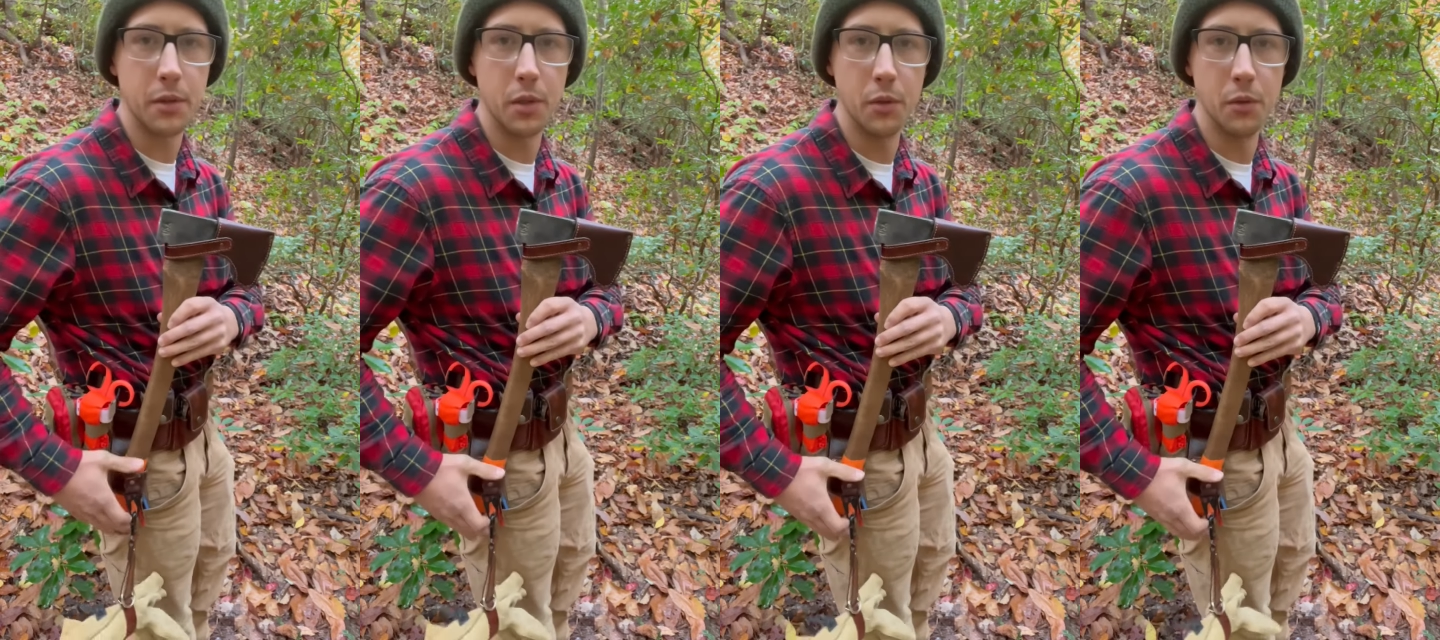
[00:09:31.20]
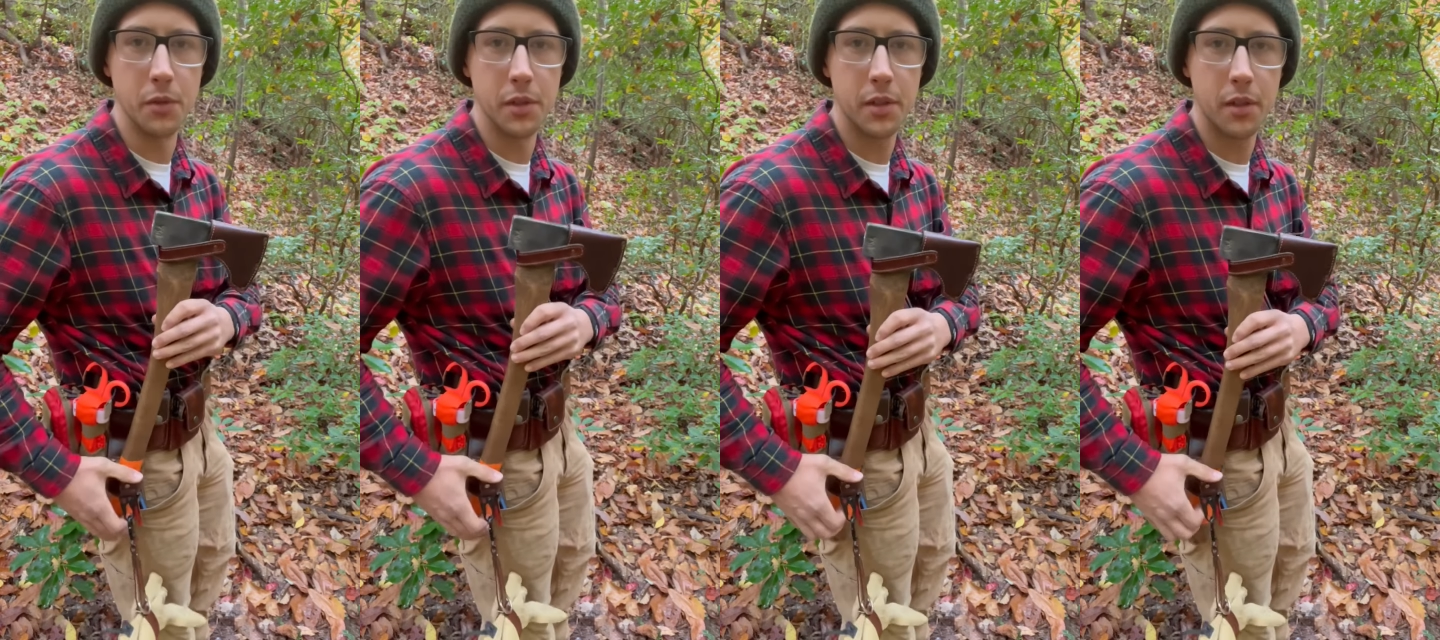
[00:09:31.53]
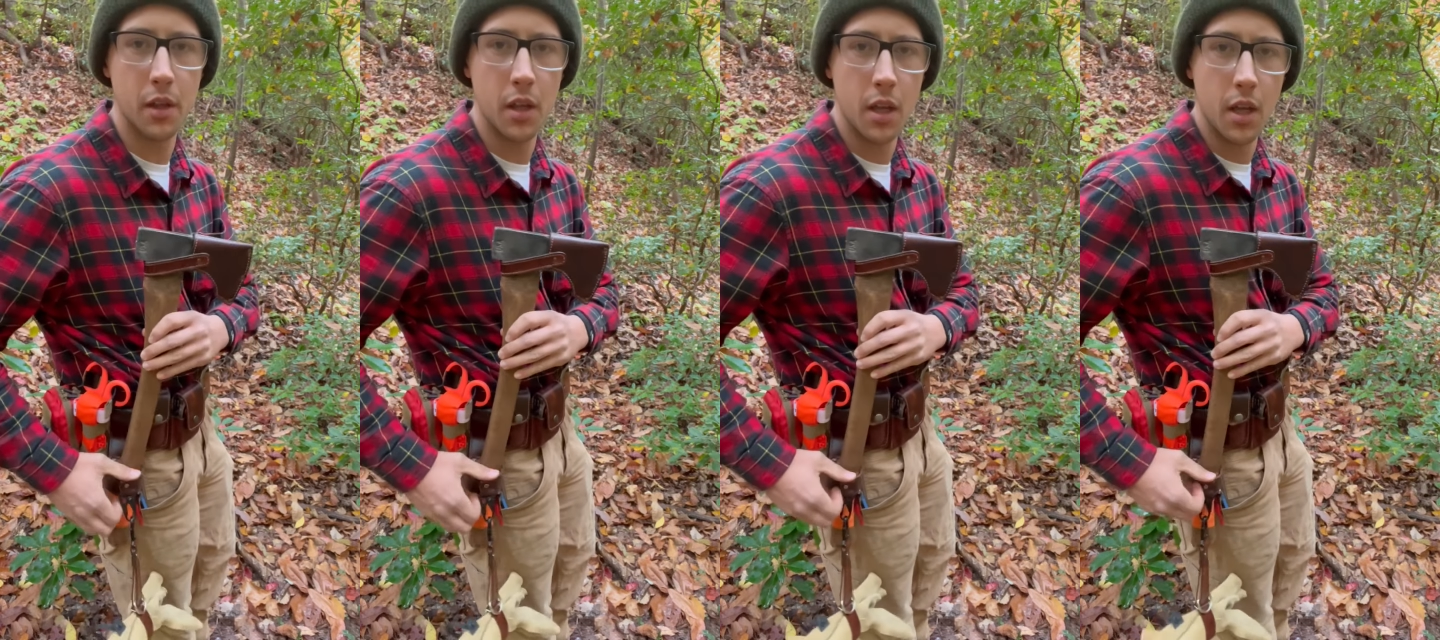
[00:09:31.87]
Tools.
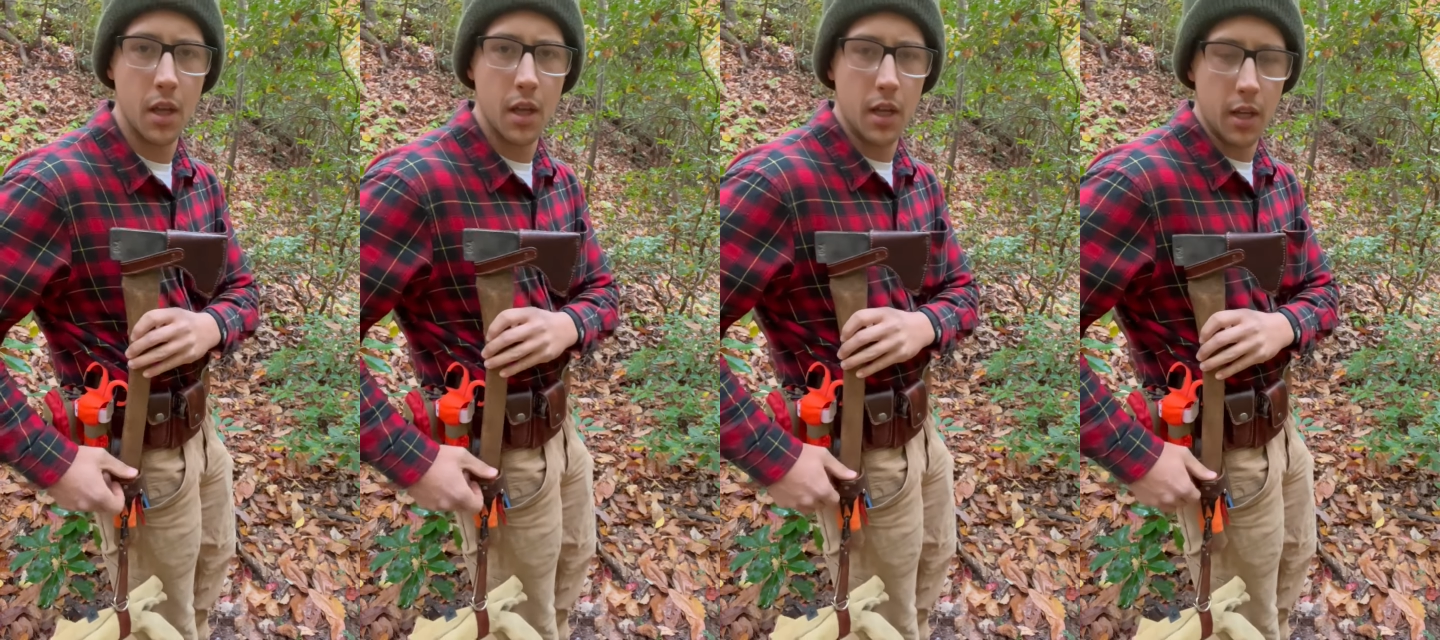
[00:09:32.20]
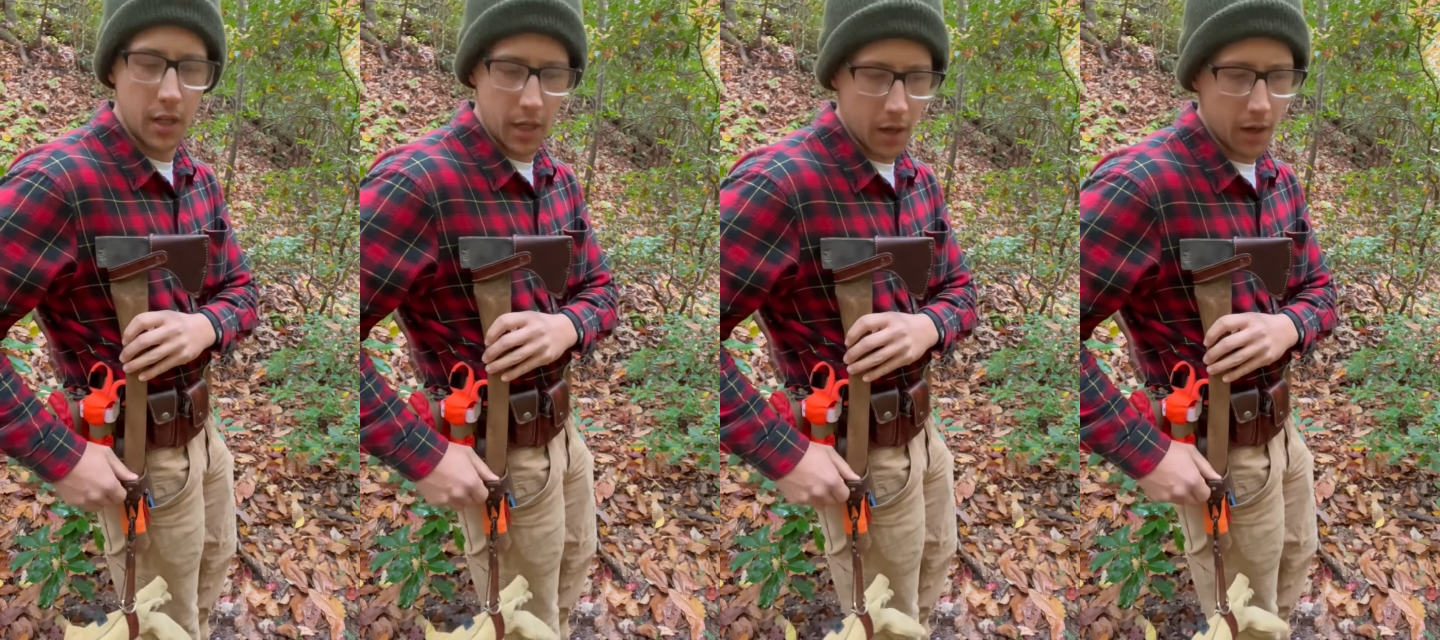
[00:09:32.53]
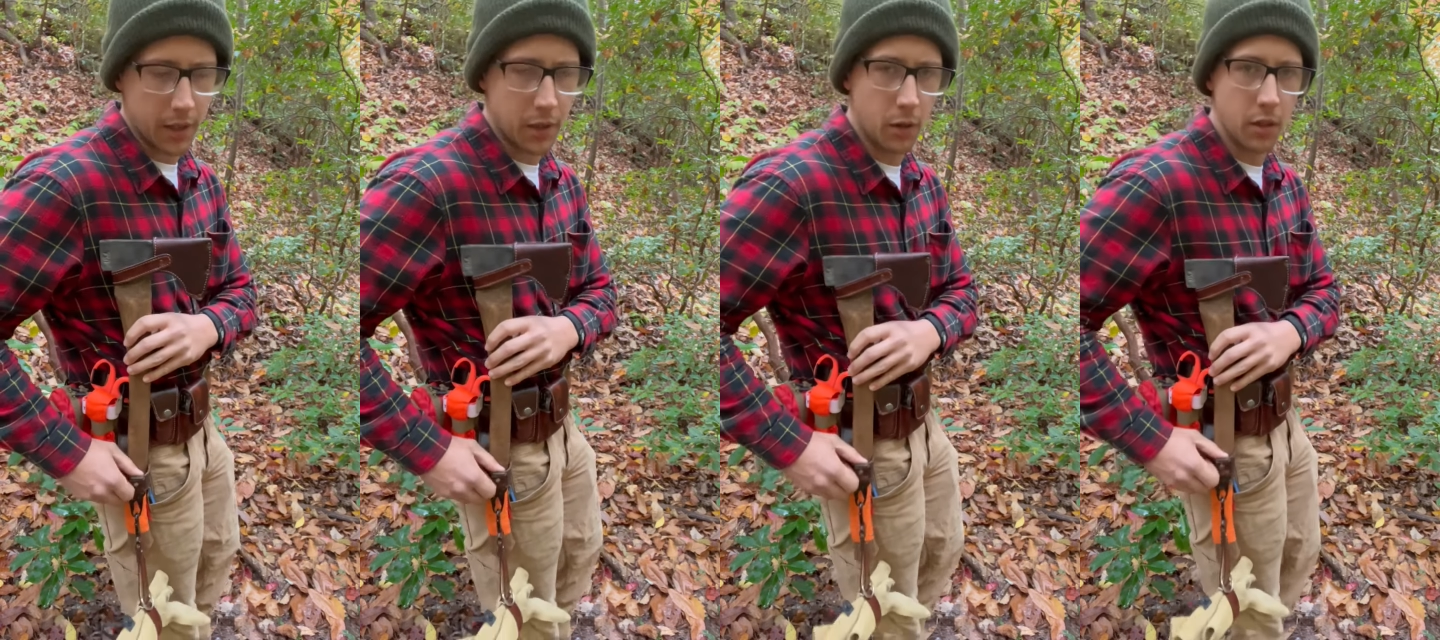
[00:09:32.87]
Now, I
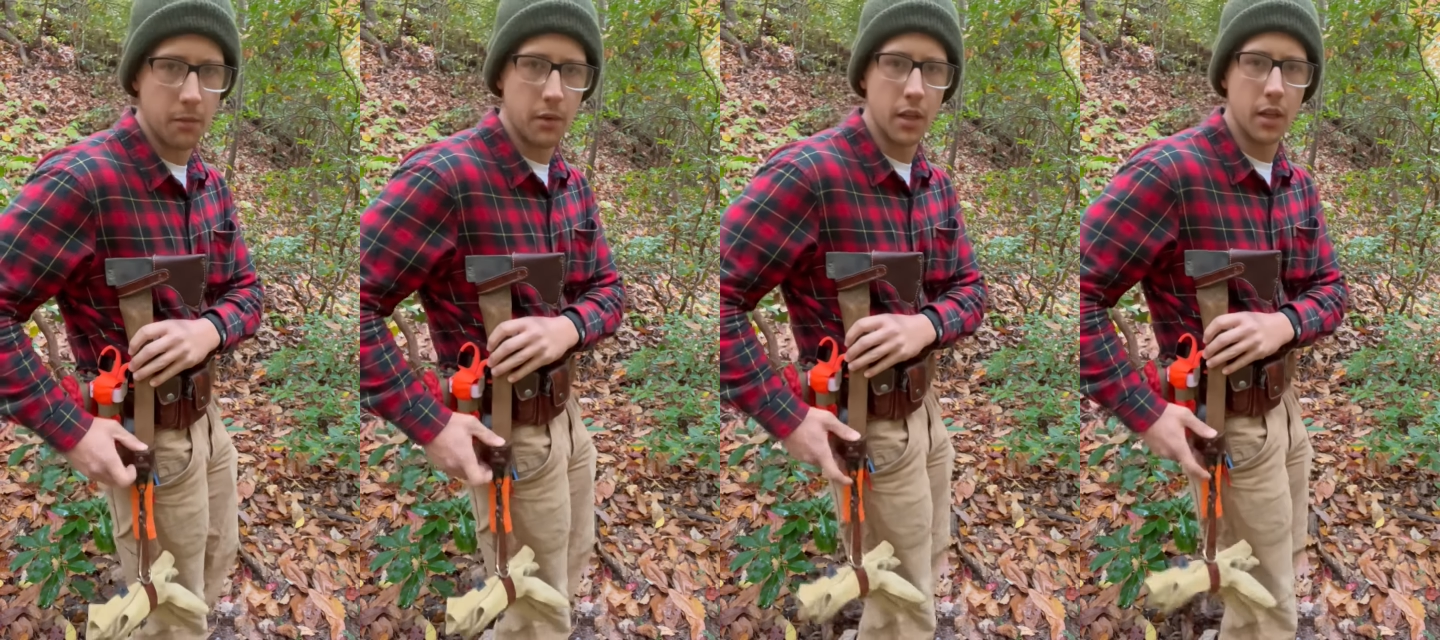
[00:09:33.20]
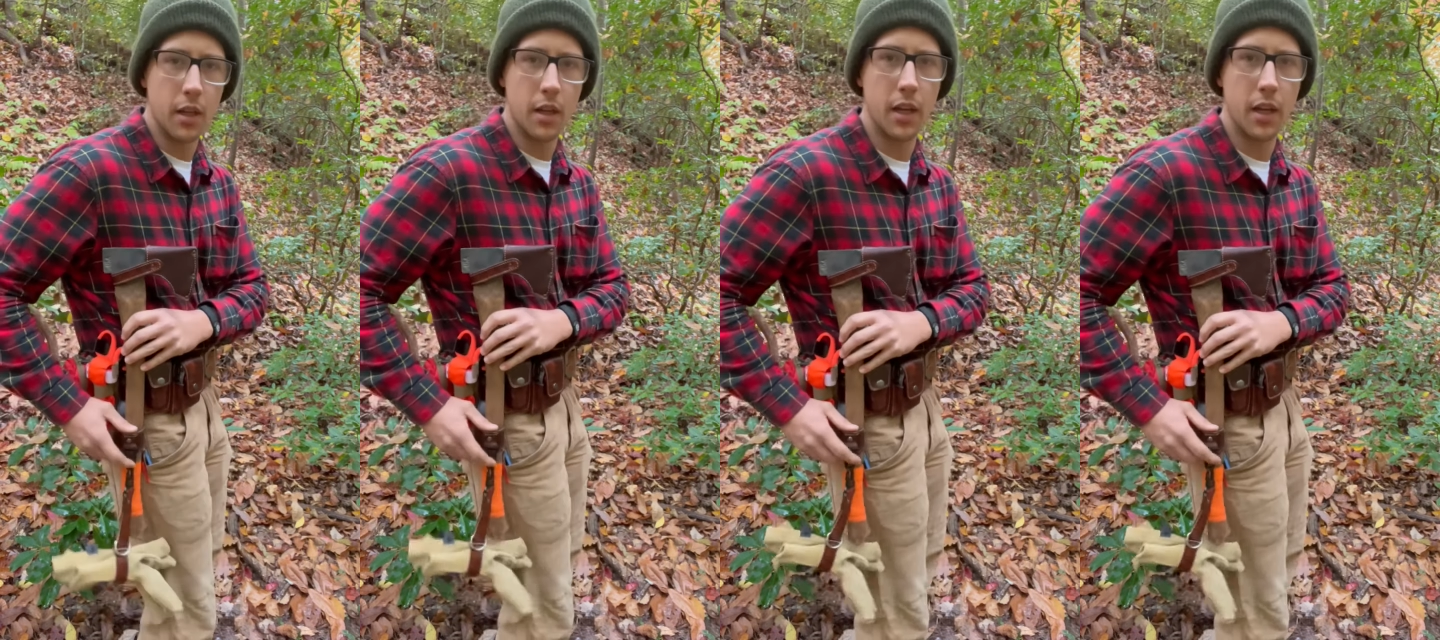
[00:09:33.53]
told him that